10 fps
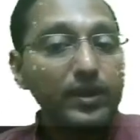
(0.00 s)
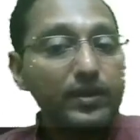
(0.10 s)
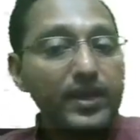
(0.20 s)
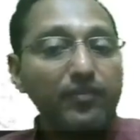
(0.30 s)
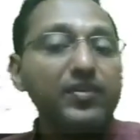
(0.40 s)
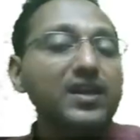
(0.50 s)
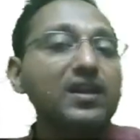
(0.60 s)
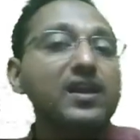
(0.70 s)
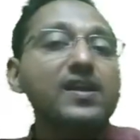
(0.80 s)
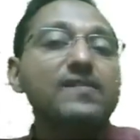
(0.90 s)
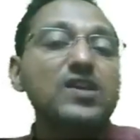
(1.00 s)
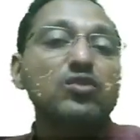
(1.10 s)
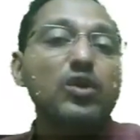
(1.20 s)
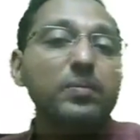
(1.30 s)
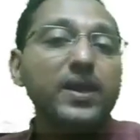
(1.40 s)
Definitely it
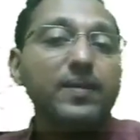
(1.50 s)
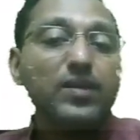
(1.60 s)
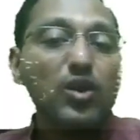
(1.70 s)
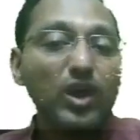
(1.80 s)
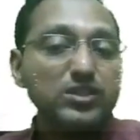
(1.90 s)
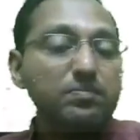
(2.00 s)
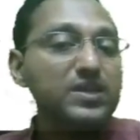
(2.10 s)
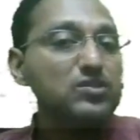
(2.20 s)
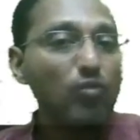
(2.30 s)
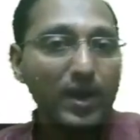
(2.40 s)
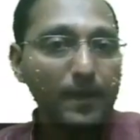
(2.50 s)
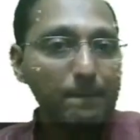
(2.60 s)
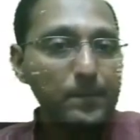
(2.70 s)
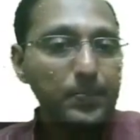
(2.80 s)
will be logic bit 1,